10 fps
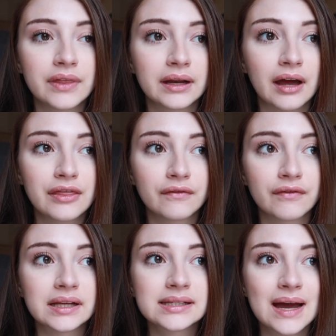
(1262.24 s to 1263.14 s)
within like the
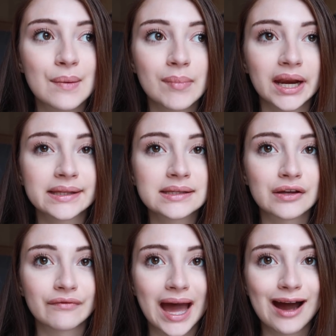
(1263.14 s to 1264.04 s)
first 10 minutes
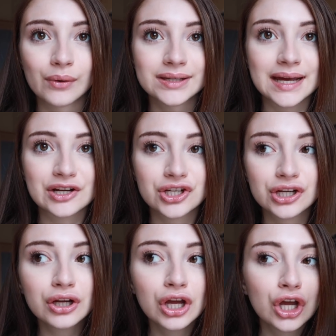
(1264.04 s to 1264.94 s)
of the hour
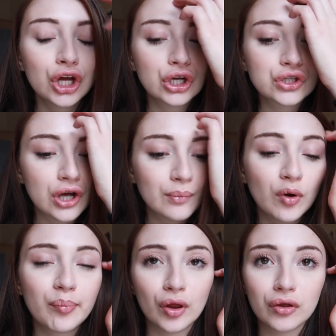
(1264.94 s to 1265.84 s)
session. So I'm
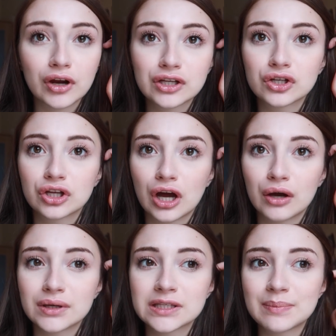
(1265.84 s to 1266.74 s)
not bothering to
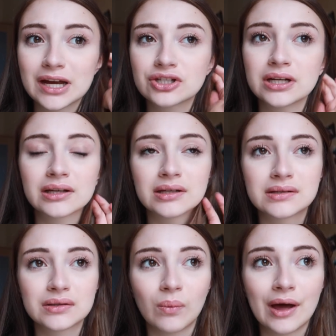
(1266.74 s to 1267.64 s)
go, especially
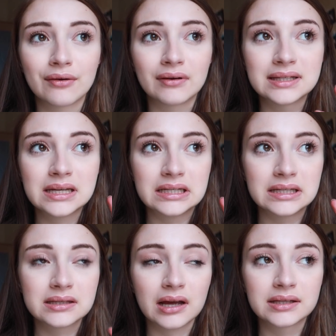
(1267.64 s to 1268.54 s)
because the weather is
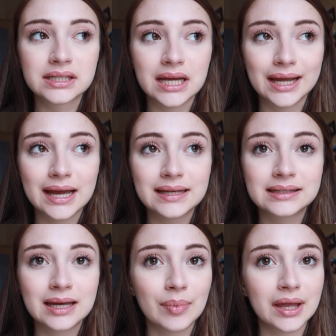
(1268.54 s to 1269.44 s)
disgusting. It
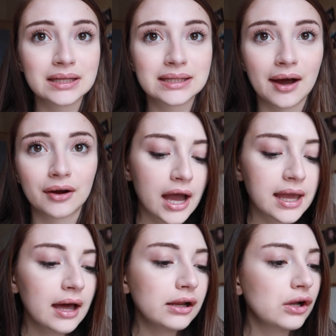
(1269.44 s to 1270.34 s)
is tipping it down. I
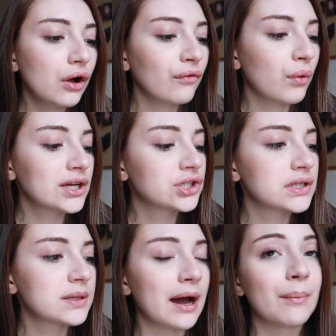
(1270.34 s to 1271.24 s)
get a lot of
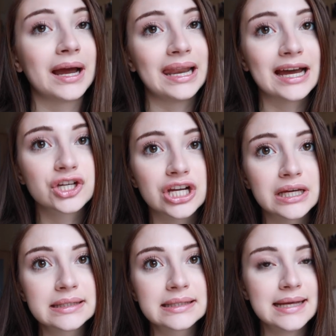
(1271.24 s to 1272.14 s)
questions about my
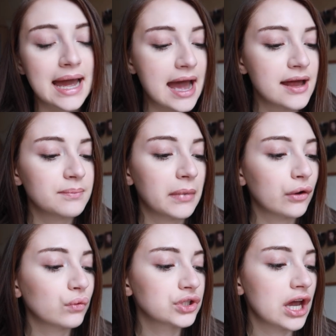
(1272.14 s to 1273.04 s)
lashes, and
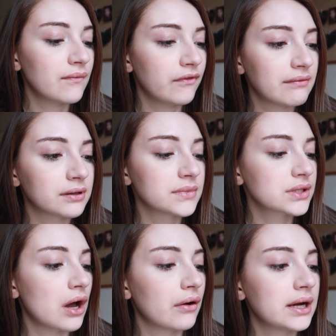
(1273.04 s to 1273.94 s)
my all-time favorite
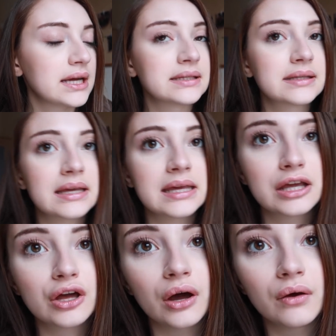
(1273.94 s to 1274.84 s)
mascara is the
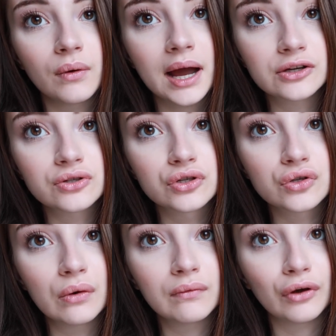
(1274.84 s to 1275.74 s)
Kiko Extra Sculpt